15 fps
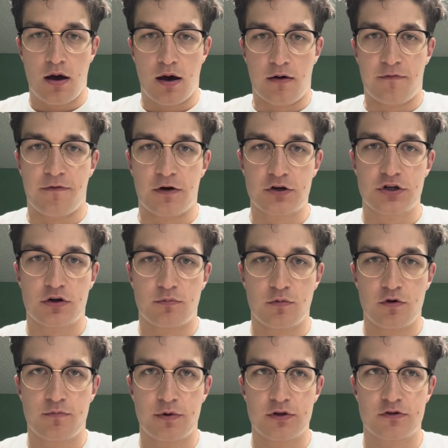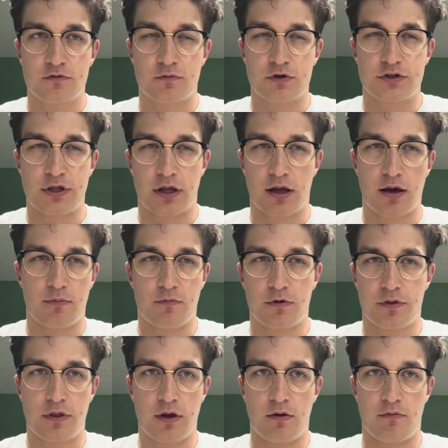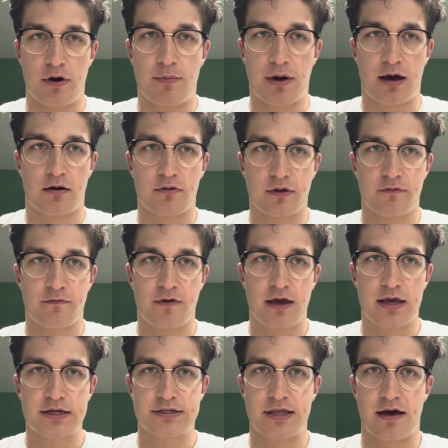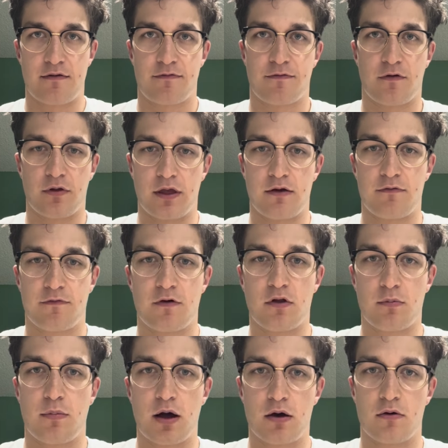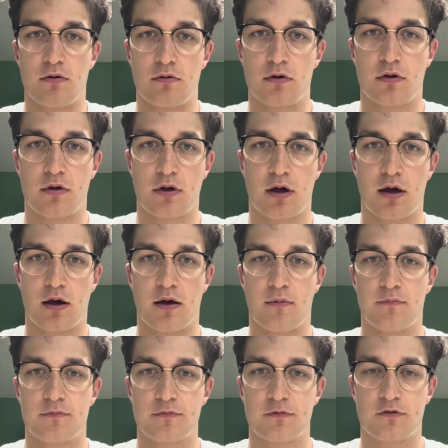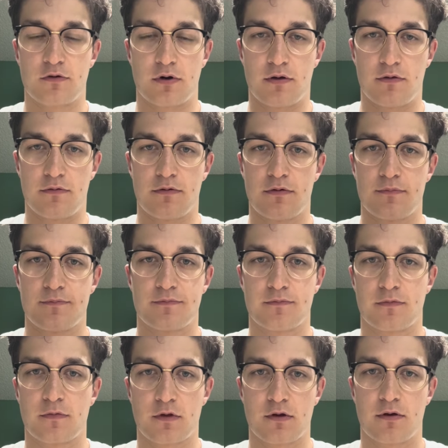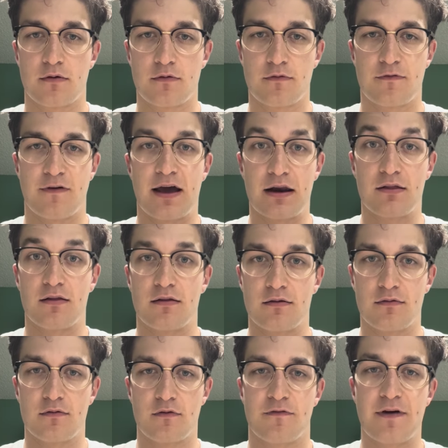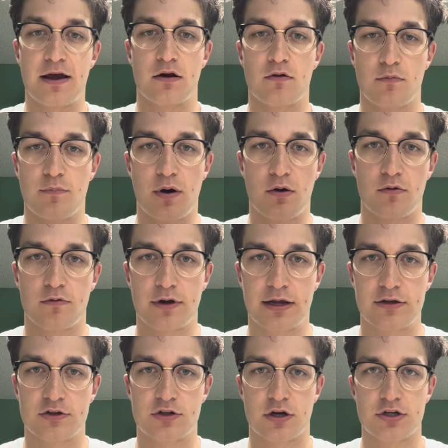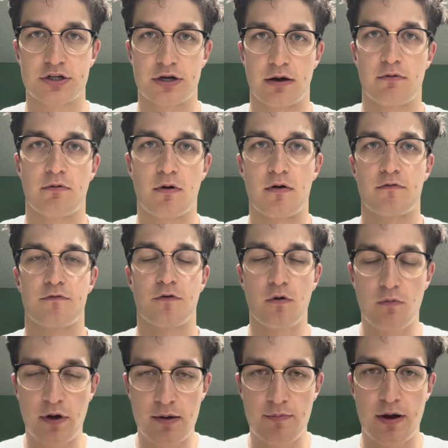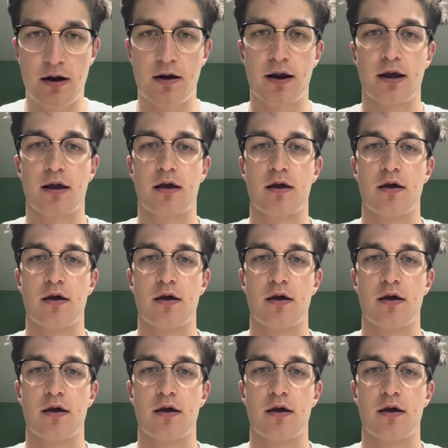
functional movements, which then come with the remodeling phase, that full bone sort of final bone reconstruction. I would want full weight bearing,